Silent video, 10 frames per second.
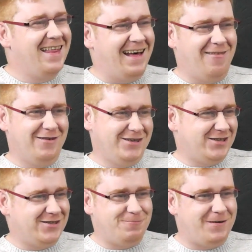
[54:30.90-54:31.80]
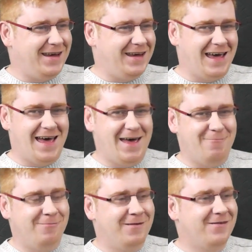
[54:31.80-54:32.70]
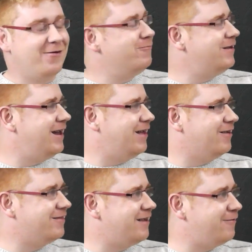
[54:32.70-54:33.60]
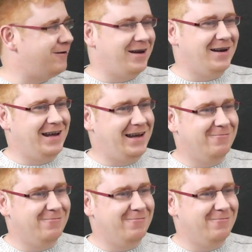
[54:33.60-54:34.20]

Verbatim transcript: that would just be um, something else, definitely.